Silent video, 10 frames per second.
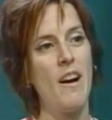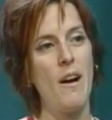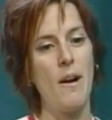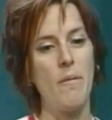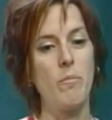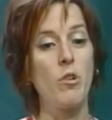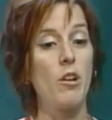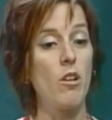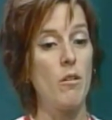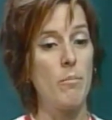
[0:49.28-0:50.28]
We
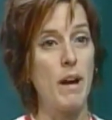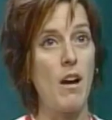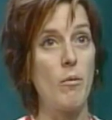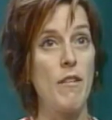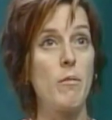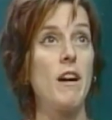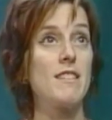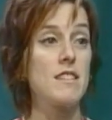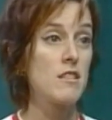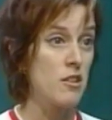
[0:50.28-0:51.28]
have about
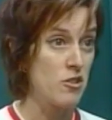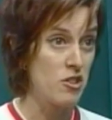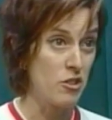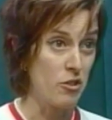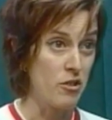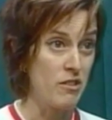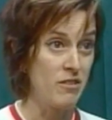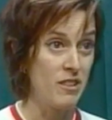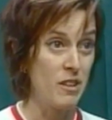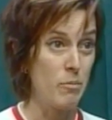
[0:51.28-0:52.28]
600 children
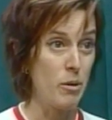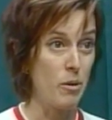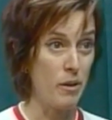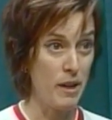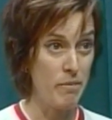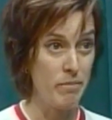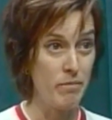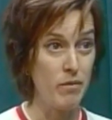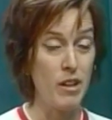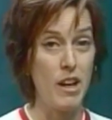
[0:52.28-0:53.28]
in the program.
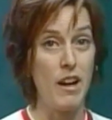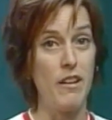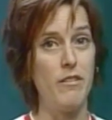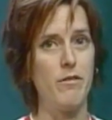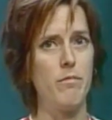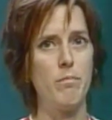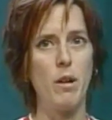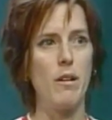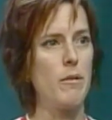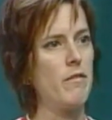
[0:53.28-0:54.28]
We have
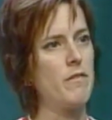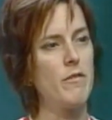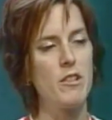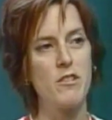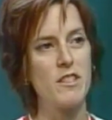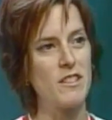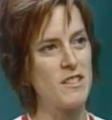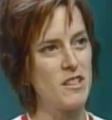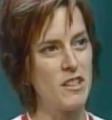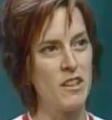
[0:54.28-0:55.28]
probably about 50 or
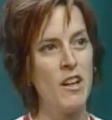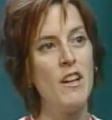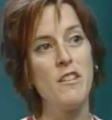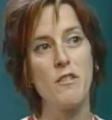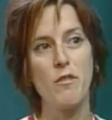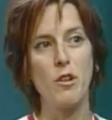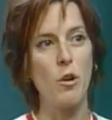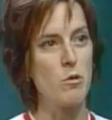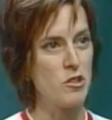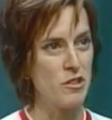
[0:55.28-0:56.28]
60 different
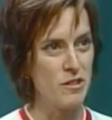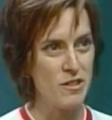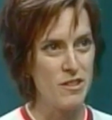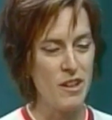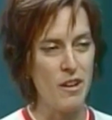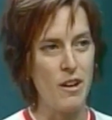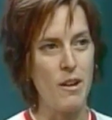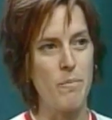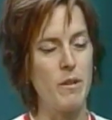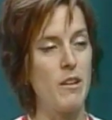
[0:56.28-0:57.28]
coaches
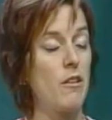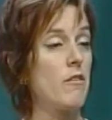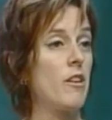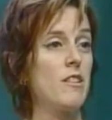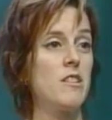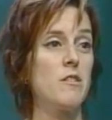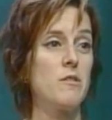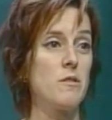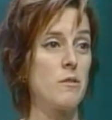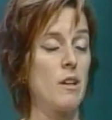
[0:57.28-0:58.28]
and other
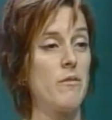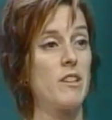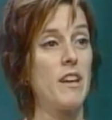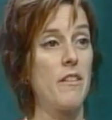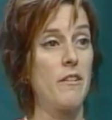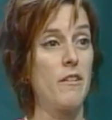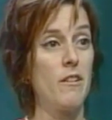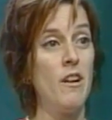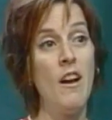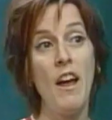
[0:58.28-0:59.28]
volunteers who come
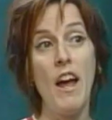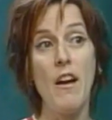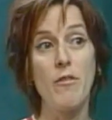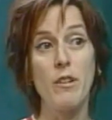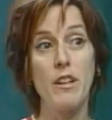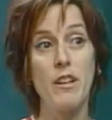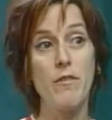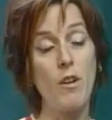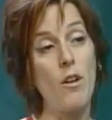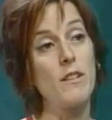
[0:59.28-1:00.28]
together every
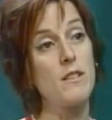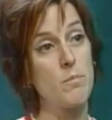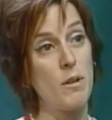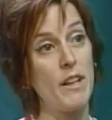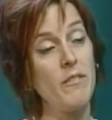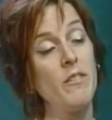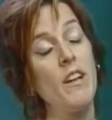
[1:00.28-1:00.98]
fall and spring